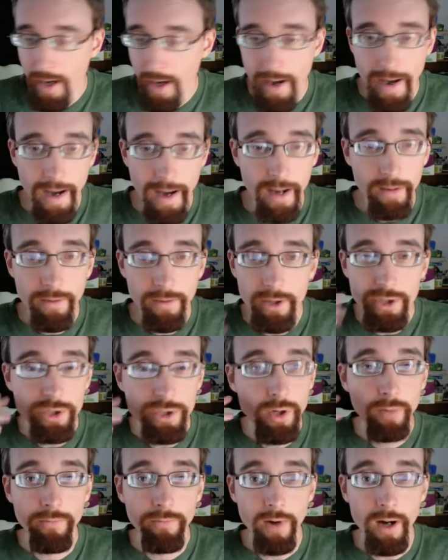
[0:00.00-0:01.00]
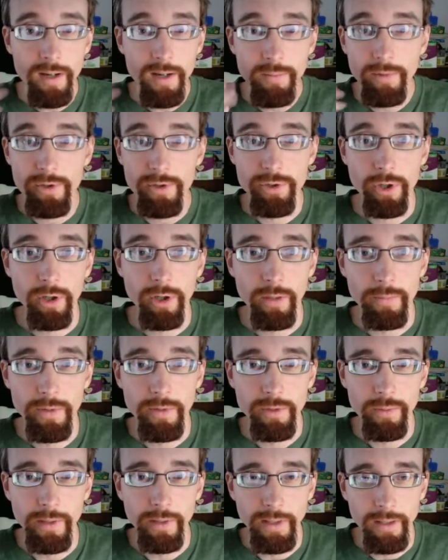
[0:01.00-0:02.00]
and there's no volume control in
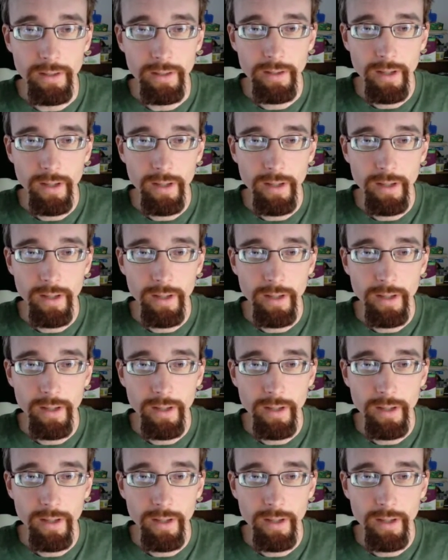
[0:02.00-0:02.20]
between.